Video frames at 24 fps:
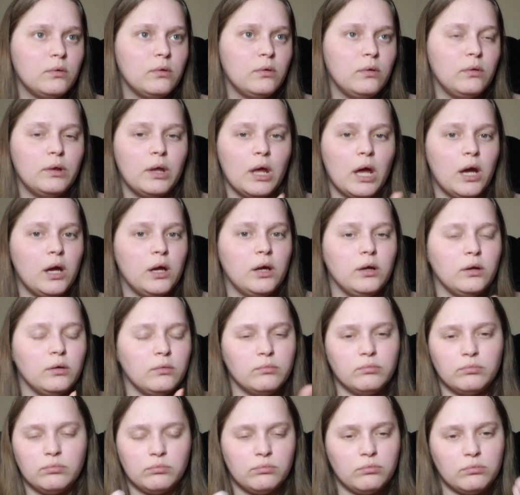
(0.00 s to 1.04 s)
they
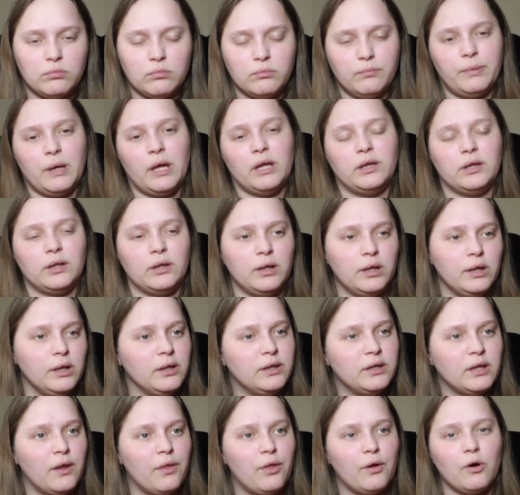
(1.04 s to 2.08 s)
basically
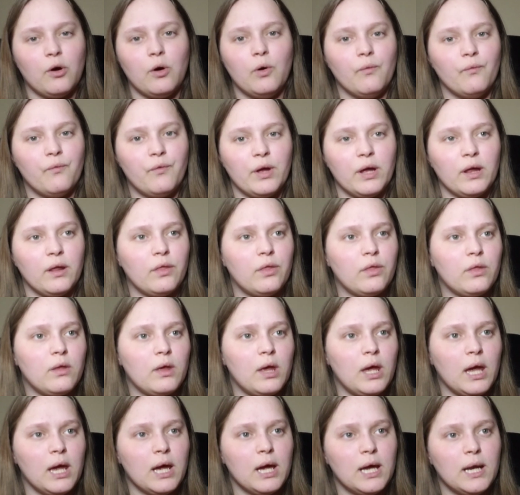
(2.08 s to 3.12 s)
said their own faith.
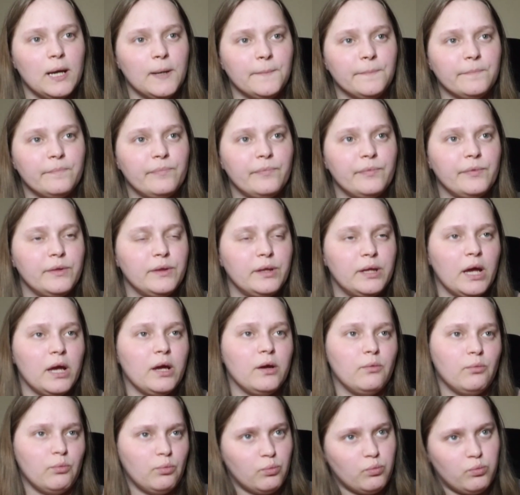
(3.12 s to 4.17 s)
And
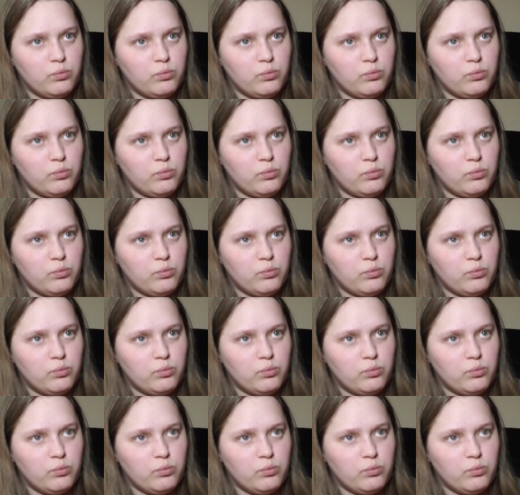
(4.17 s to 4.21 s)
there's